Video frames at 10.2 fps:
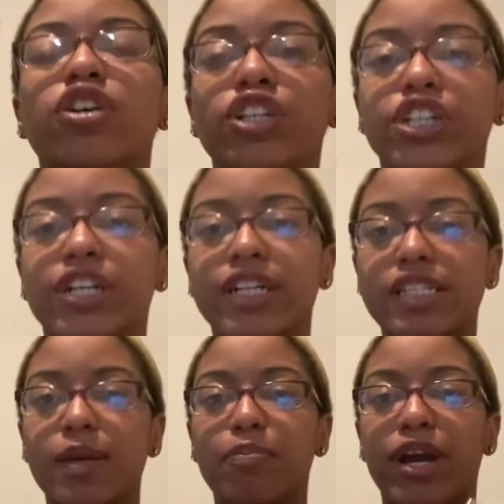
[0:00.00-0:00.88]
you're gonna
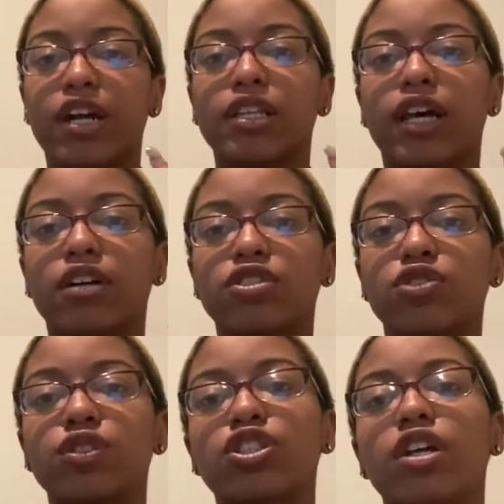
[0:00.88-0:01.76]
sit parallel
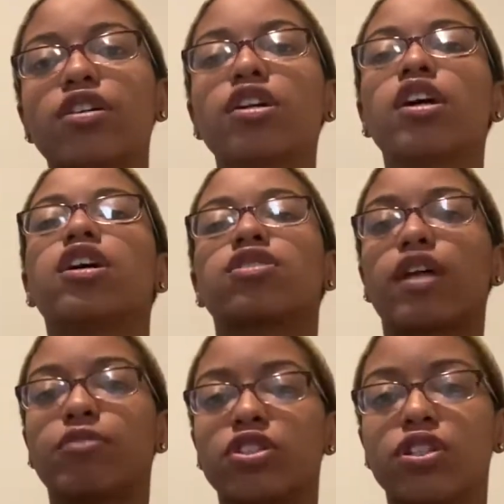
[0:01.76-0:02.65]
to each other. So
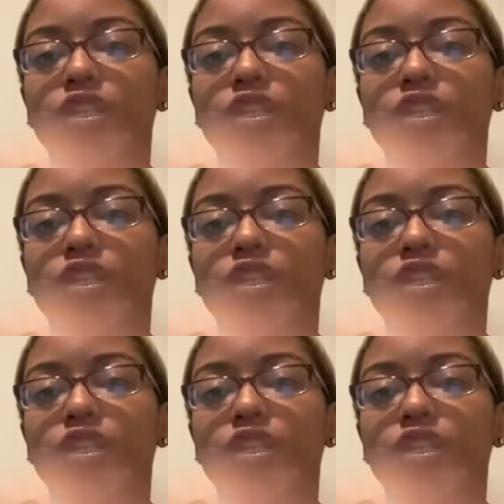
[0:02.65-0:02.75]
that means you're gonna